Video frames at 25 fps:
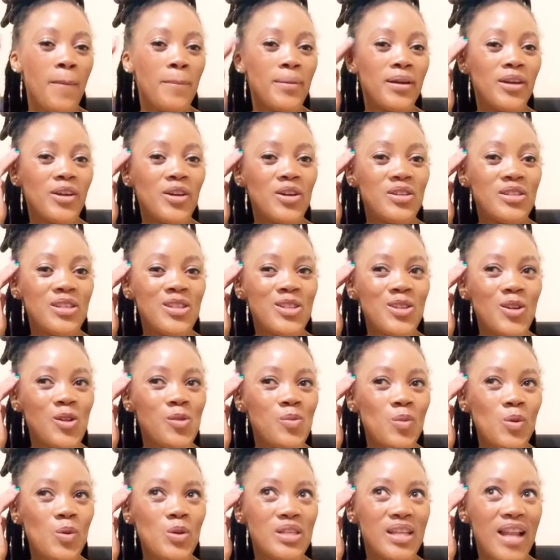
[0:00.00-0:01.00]
Because it's
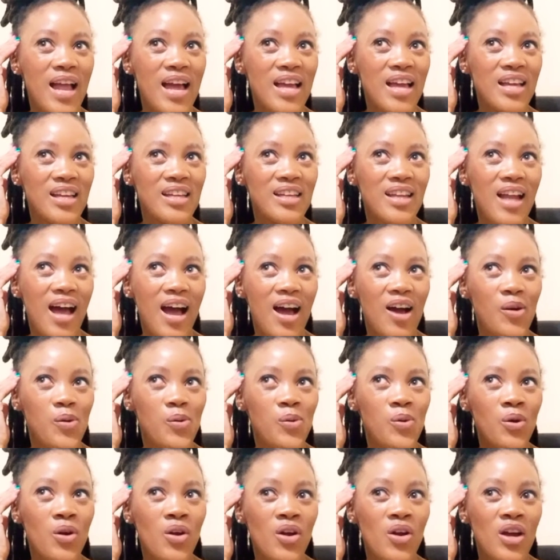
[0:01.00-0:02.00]
almost like
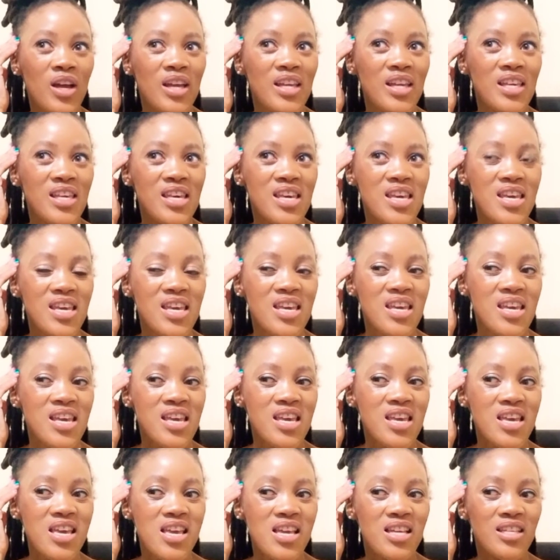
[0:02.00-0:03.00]
now
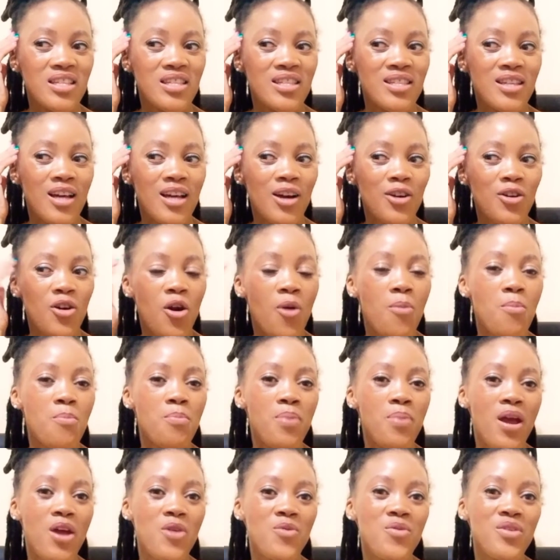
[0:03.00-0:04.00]
he is
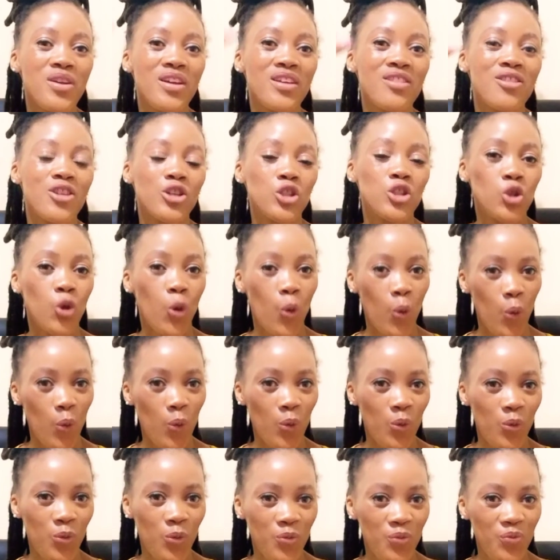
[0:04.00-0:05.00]
comparing the
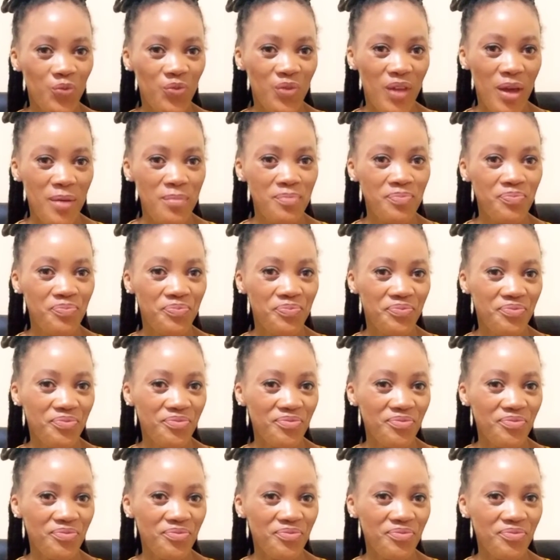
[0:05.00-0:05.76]
two, ne?